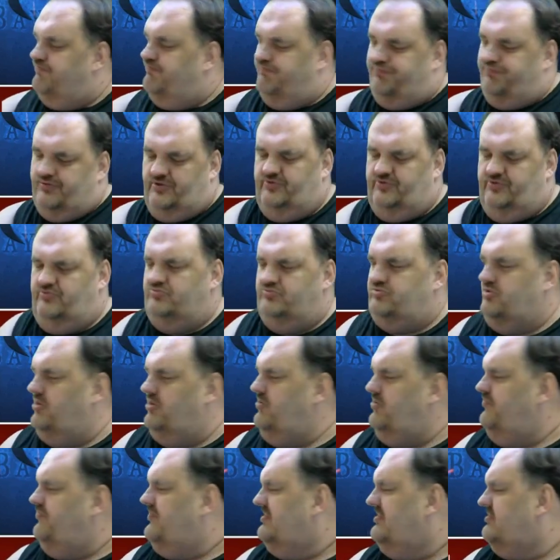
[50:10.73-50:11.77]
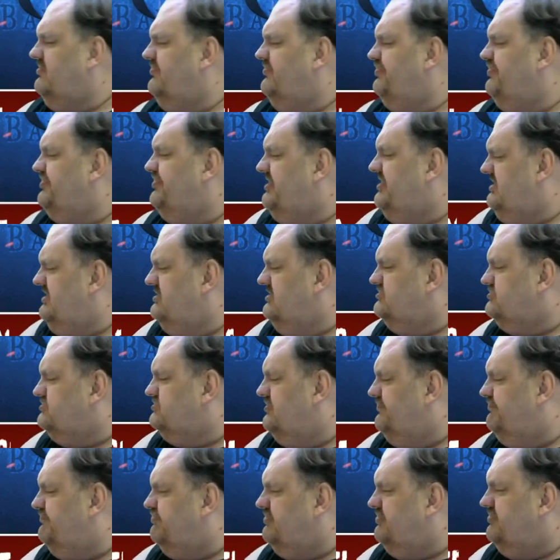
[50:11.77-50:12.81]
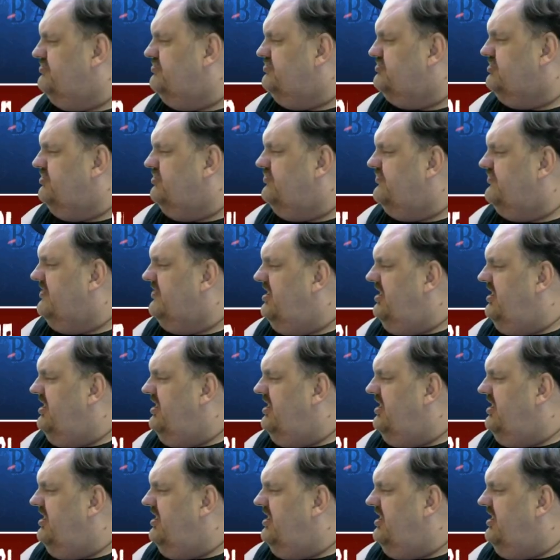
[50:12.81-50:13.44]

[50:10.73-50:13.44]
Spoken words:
Bluetooth. I don't think it's a Bluetooth.